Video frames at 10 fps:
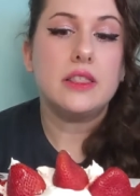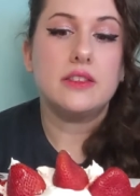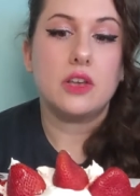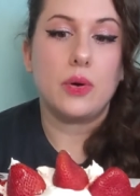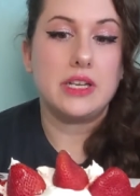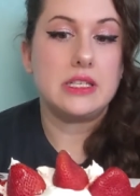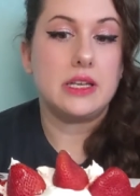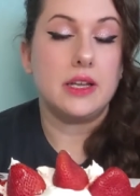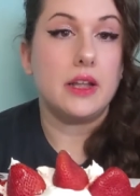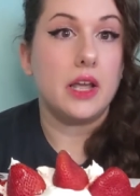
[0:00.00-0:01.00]
So I
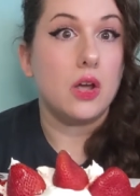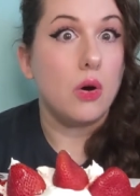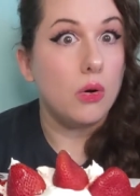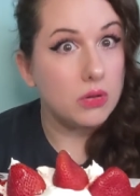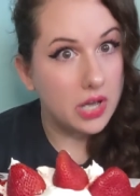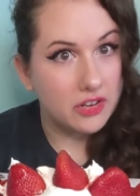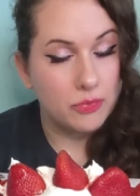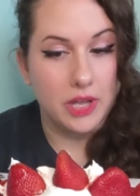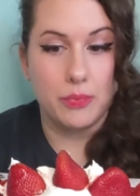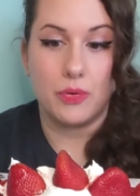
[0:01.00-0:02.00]
did a whole lot
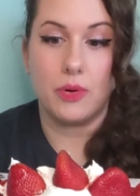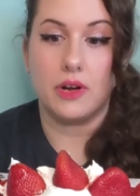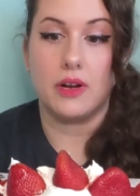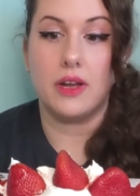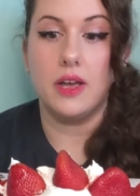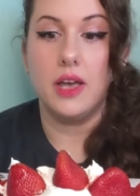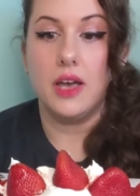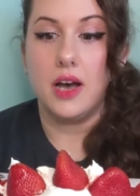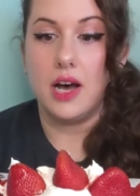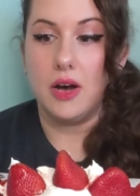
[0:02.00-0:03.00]
of paperwork,
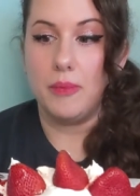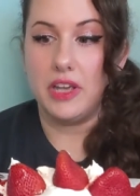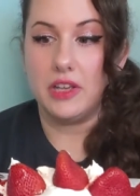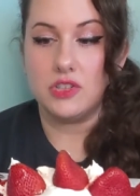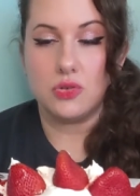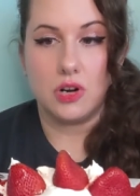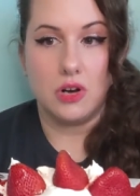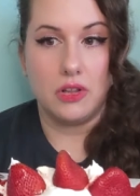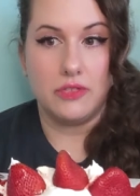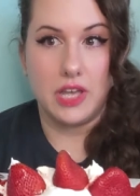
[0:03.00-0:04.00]
um, making sure
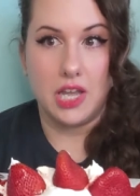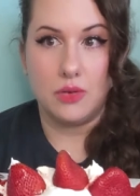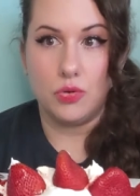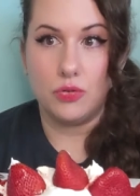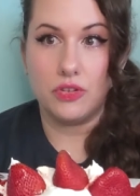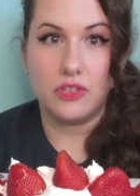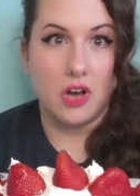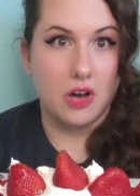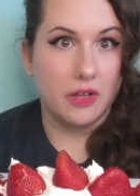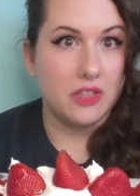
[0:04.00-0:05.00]
all of the animals
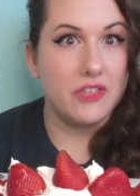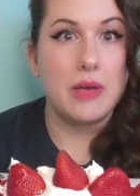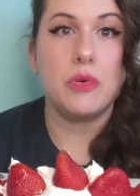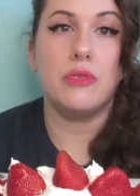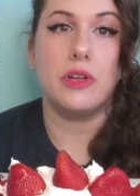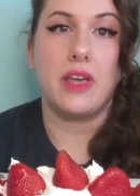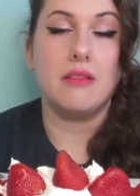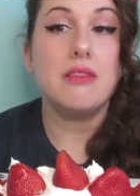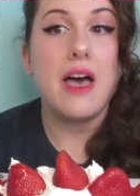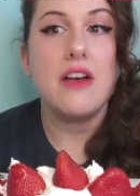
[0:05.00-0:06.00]
saw the vet before they
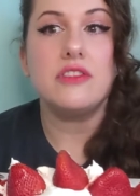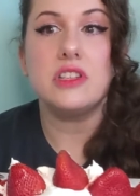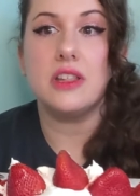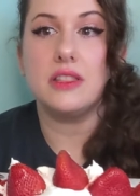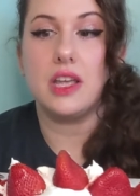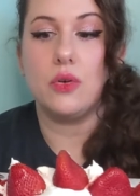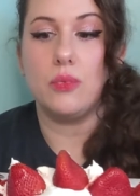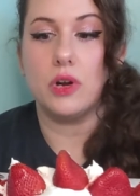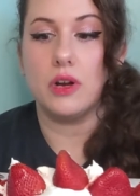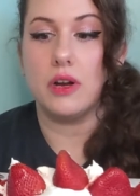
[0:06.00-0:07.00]
left, that they
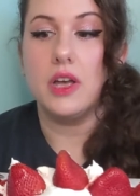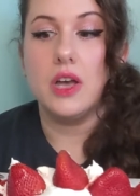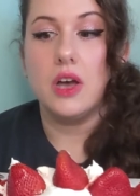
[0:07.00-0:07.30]
were